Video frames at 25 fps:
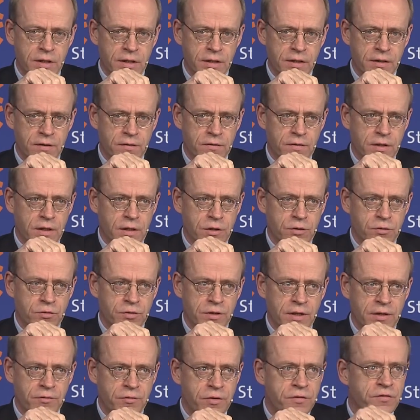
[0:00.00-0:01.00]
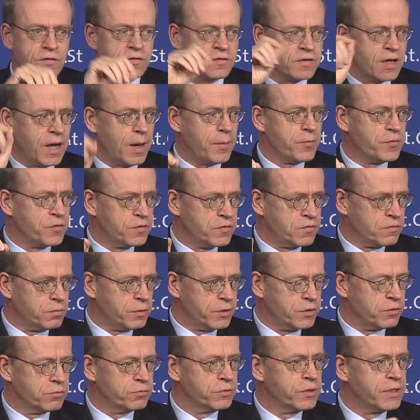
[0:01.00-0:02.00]
I can tell you there is times
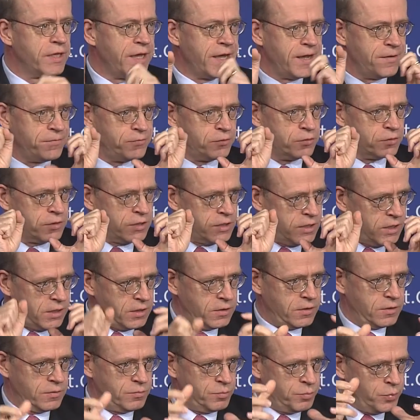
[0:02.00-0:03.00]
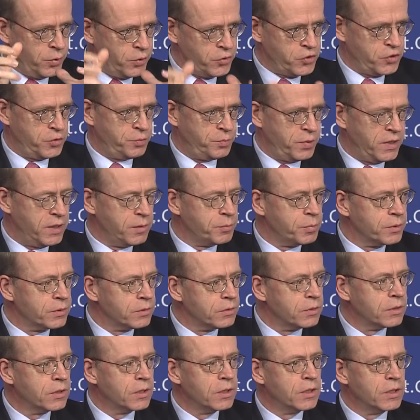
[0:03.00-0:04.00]
where you really have to kick and push
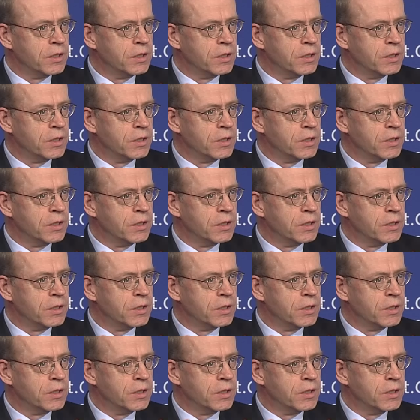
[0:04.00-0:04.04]
people